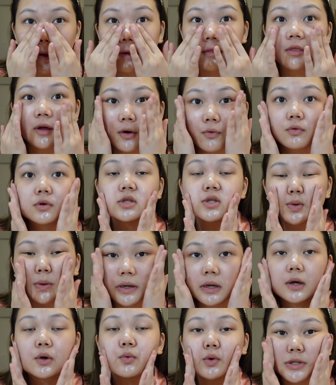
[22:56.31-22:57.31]
and that was
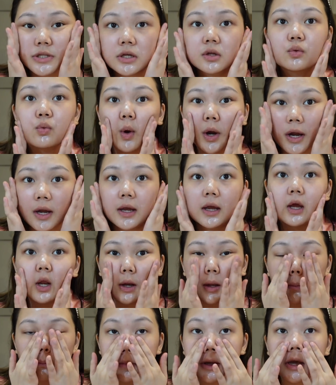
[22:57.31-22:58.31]
when I wasn't wearing
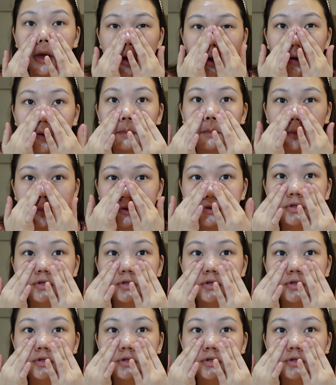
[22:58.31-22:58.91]
any makeup,